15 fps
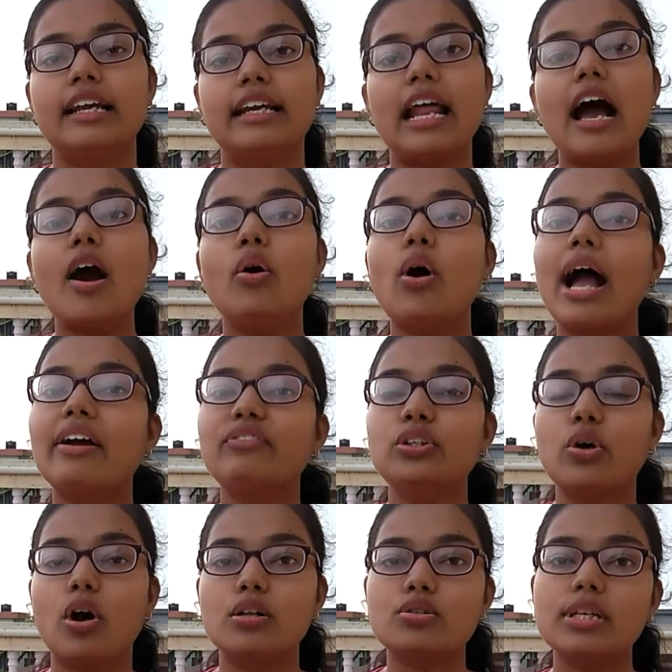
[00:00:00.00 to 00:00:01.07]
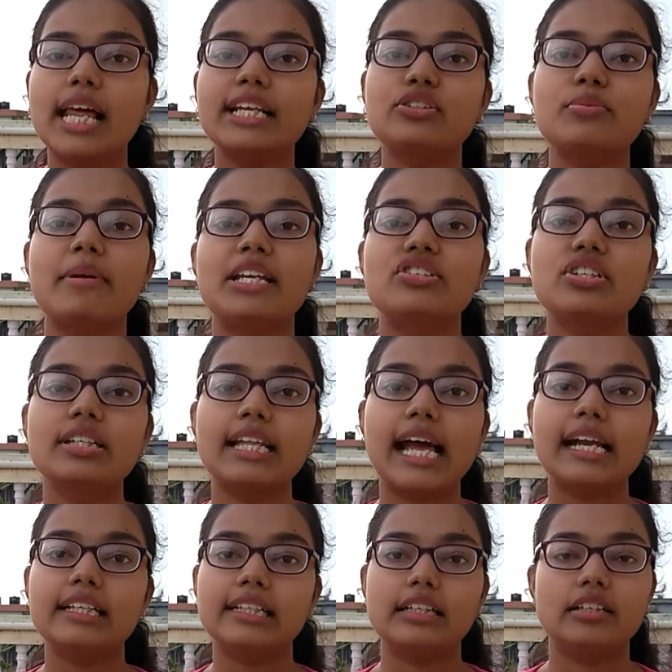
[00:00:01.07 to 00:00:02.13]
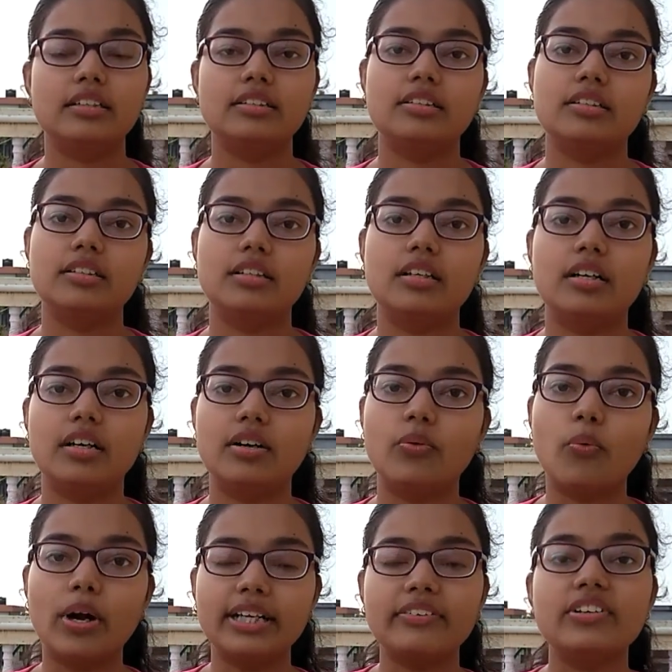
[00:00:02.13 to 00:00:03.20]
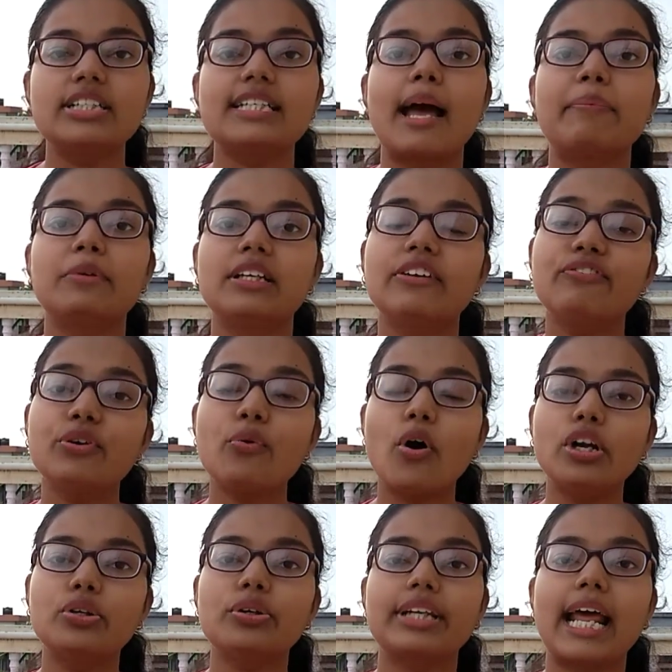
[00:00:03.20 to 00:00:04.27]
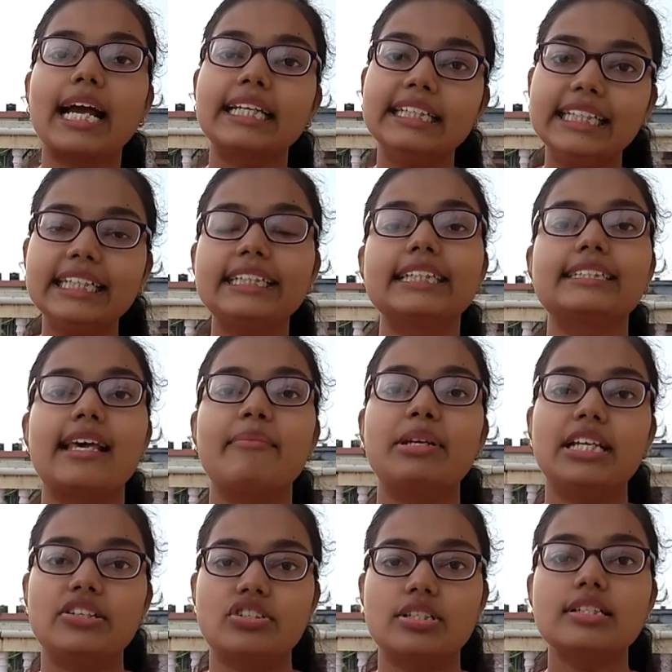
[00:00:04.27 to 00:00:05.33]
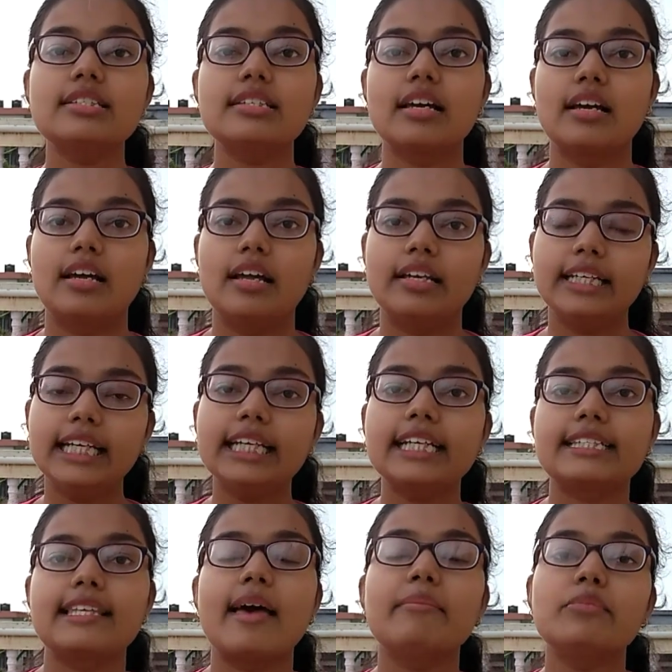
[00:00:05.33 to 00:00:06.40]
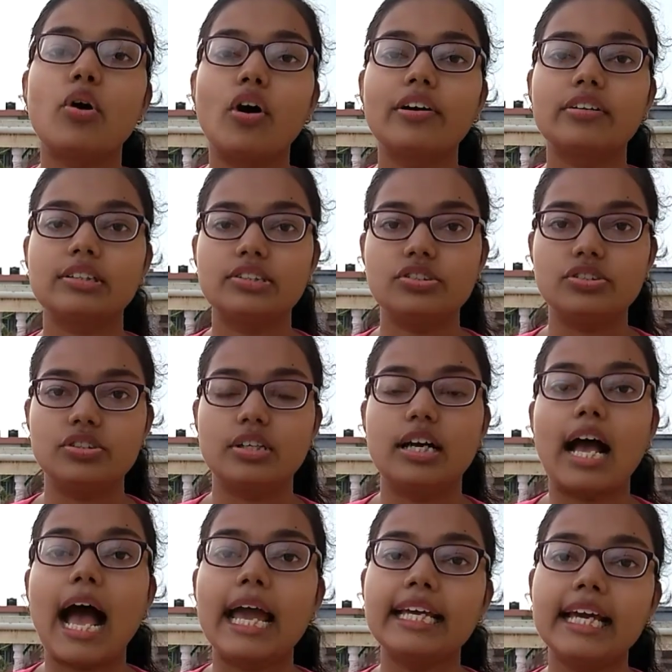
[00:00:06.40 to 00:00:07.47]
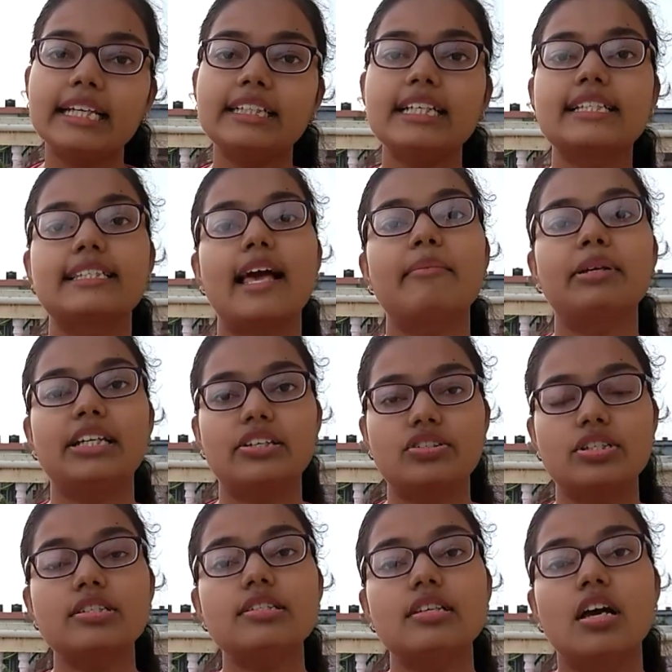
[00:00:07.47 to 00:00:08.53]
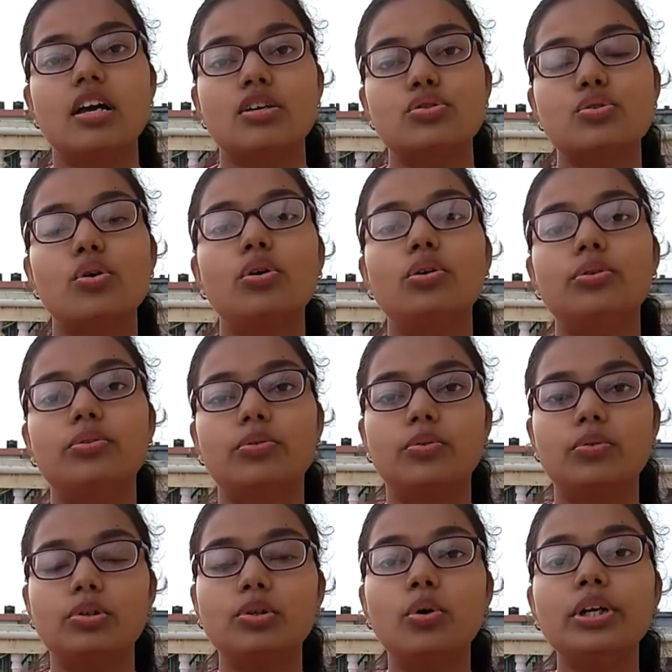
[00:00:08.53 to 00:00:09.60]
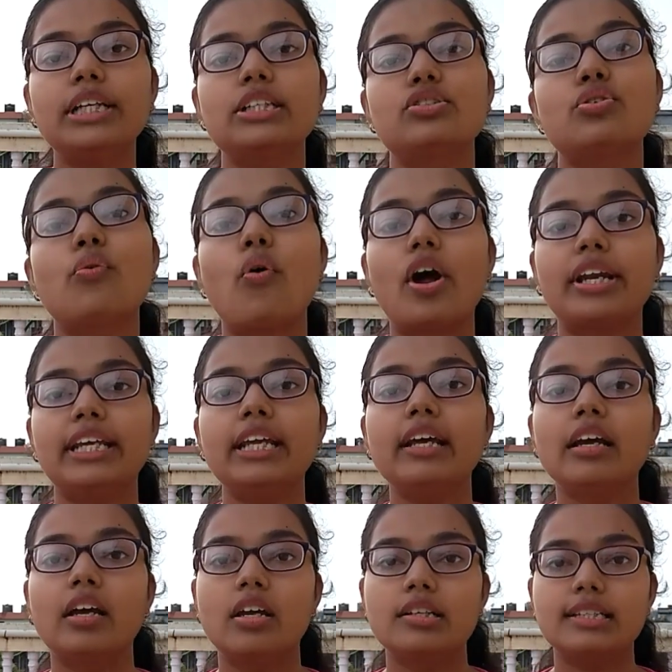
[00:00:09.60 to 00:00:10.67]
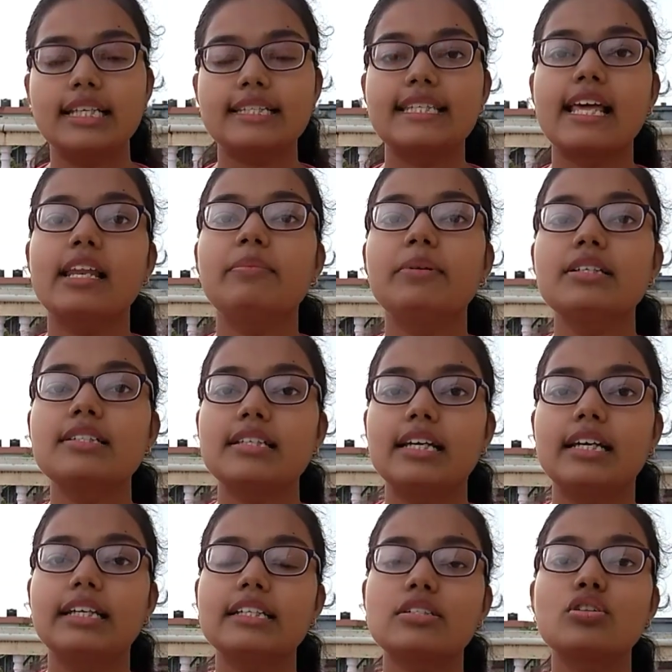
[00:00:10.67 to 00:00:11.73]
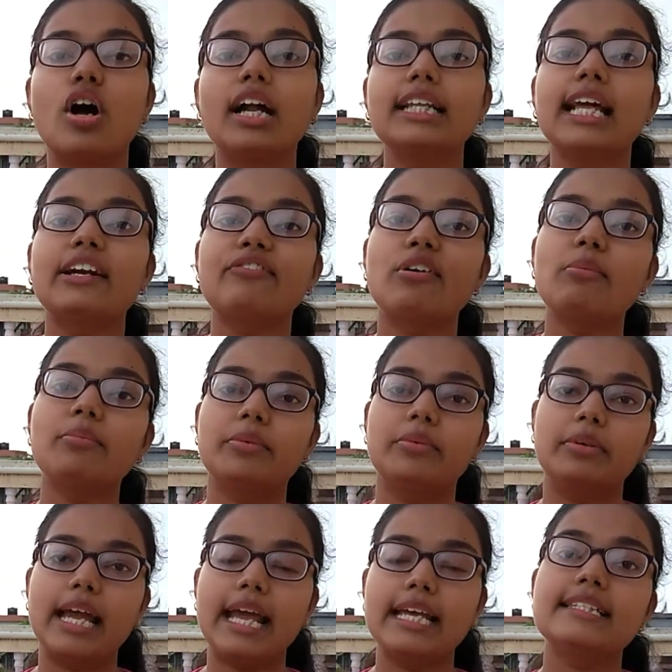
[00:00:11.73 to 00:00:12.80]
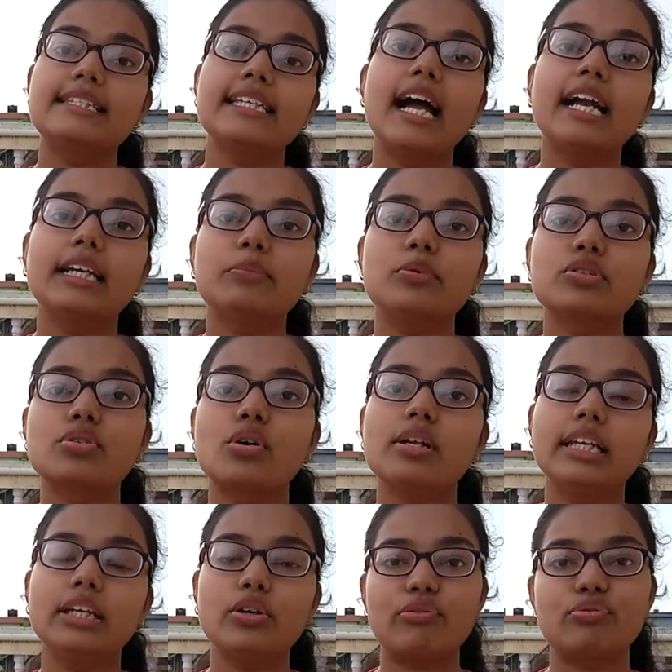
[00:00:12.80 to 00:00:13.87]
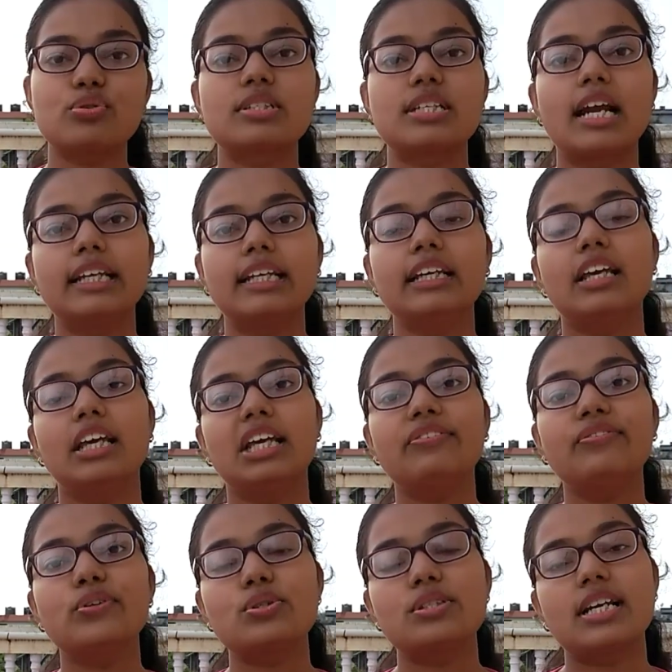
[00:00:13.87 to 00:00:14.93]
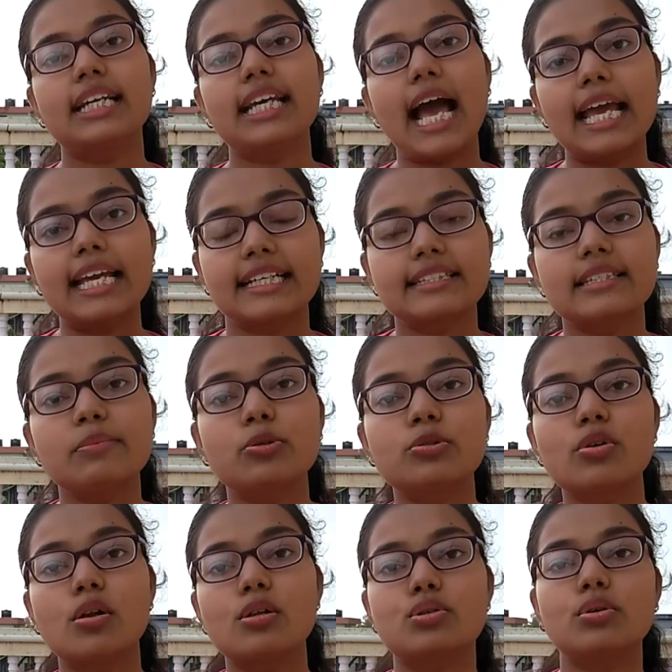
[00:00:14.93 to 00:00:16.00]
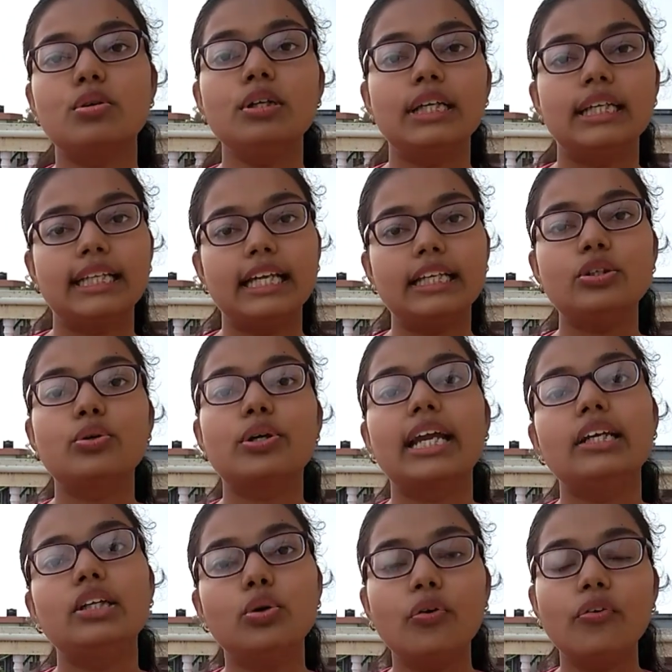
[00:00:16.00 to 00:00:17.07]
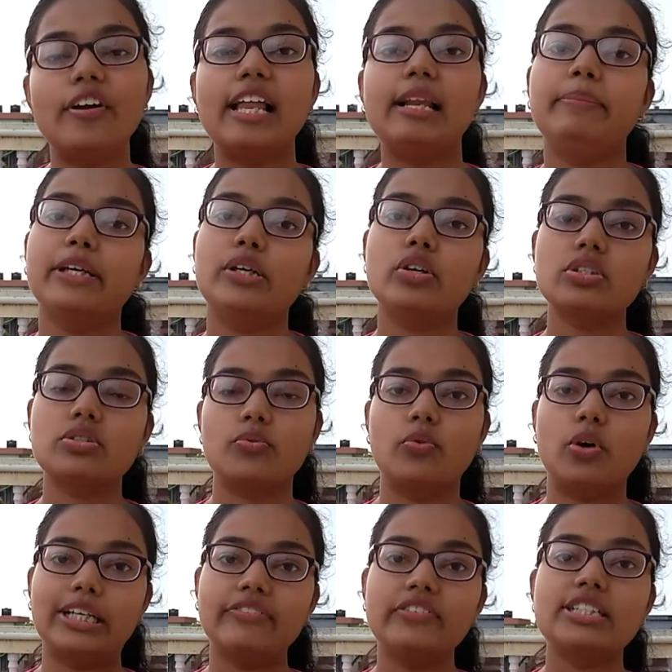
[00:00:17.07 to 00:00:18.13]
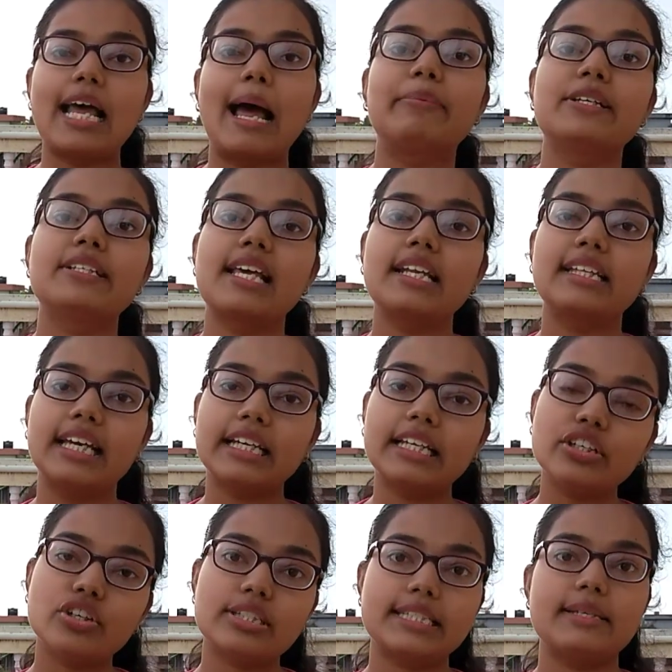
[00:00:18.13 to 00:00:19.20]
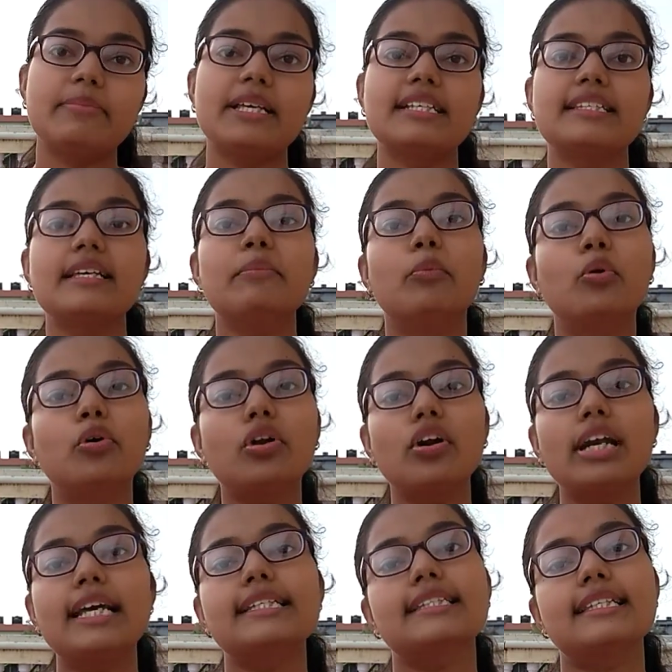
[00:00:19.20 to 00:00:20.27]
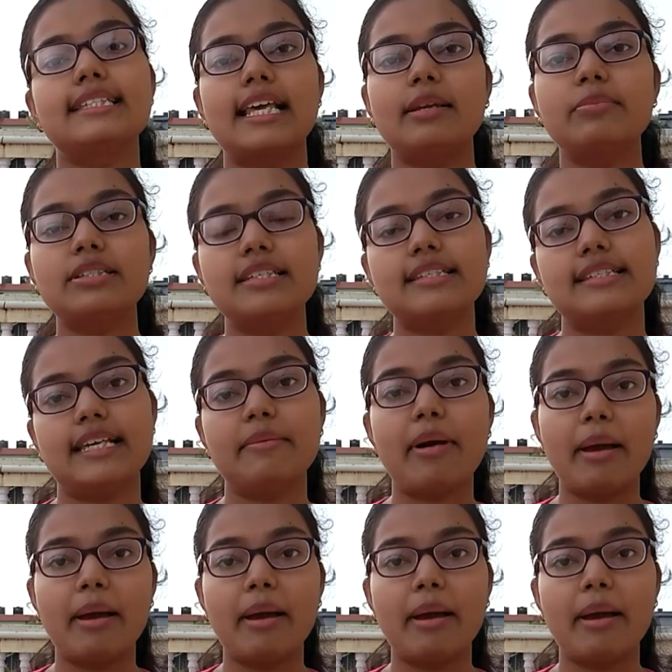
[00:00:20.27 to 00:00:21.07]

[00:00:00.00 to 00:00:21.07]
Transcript: Now, I would also like to mention that whatever chapter, if you want to crack NEET examinations, NEET exam or IIT examinations, so no need to worry. The syllabus, it is not that from NCERT books only you have to study. If you study ISC books also, then you can do well, because whatever chapters are there in your CBSE, more or less the syllabus is same.